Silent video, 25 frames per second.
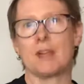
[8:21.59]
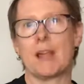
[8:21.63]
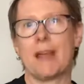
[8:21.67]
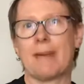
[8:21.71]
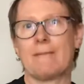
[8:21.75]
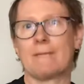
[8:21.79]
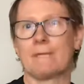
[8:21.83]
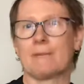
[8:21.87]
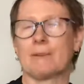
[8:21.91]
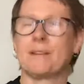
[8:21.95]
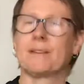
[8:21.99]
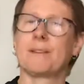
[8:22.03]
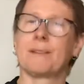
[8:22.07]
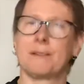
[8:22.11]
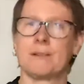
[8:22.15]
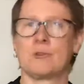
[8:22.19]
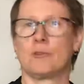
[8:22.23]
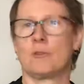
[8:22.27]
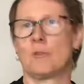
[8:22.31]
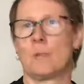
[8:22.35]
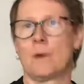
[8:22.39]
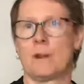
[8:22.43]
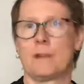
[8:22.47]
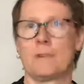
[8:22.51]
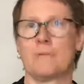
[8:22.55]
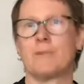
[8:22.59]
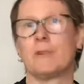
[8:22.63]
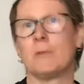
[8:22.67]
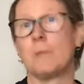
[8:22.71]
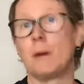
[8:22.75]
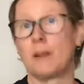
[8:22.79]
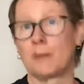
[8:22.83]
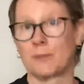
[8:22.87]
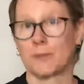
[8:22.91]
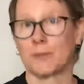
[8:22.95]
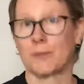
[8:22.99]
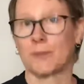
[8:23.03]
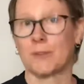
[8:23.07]
every single one of the
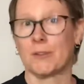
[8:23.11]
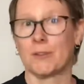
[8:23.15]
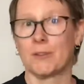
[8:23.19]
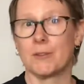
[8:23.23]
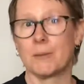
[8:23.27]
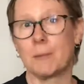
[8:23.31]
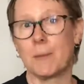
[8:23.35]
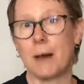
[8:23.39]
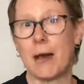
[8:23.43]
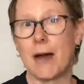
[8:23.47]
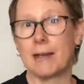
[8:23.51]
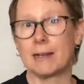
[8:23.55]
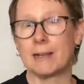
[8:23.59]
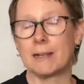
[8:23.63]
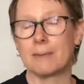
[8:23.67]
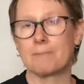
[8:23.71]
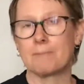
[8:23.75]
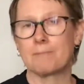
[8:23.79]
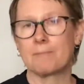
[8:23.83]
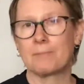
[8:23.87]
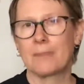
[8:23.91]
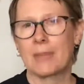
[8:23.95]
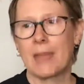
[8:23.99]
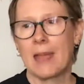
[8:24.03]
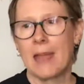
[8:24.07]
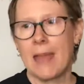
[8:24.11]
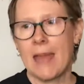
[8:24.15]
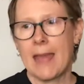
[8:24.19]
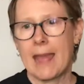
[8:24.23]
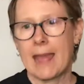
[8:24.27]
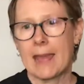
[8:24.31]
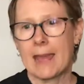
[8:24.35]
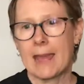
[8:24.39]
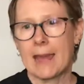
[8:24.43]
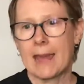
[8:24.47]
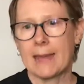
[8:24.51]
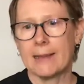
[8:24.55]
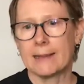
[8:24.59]
muscles in the body,
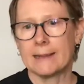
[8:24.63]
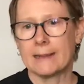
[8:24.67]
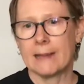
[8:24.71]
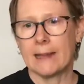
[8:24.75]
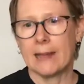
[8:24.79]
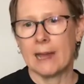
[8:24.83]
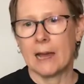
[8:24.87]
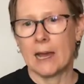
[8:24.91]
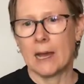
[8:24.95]
and